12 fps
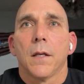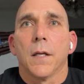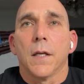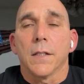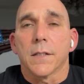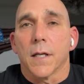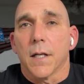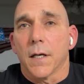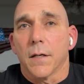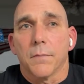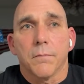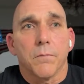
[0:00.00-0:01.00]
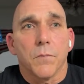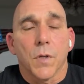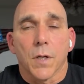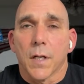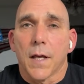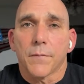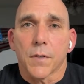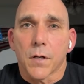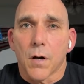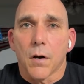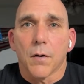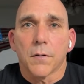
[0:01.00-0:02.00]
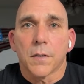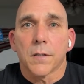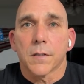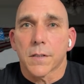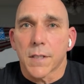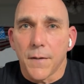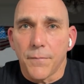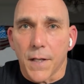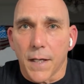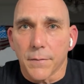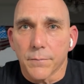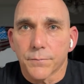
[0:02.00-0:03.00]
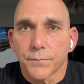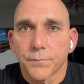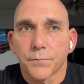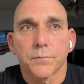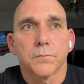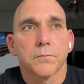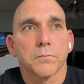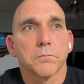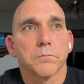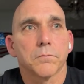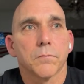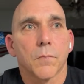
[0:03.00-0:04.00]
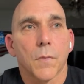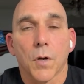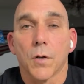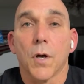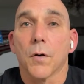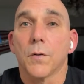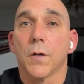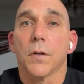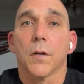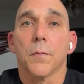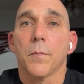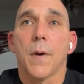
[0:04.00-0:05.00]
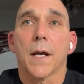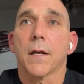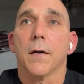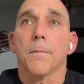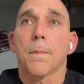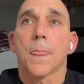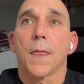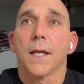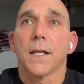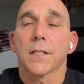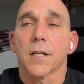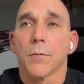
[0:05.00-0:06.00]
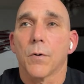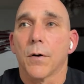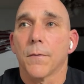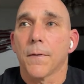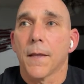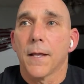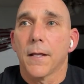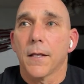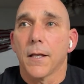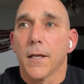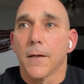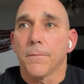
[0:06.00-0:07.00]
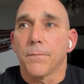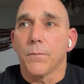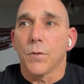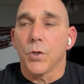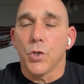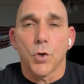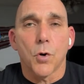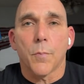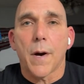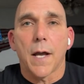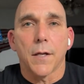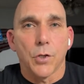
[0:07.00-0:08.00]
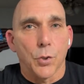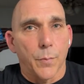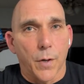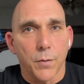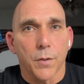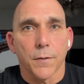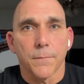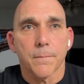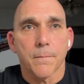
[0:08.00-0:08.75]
He said, you're gonna have to call Safe Light. Oh no, let me back up. He said, well, if You go buy a new motor.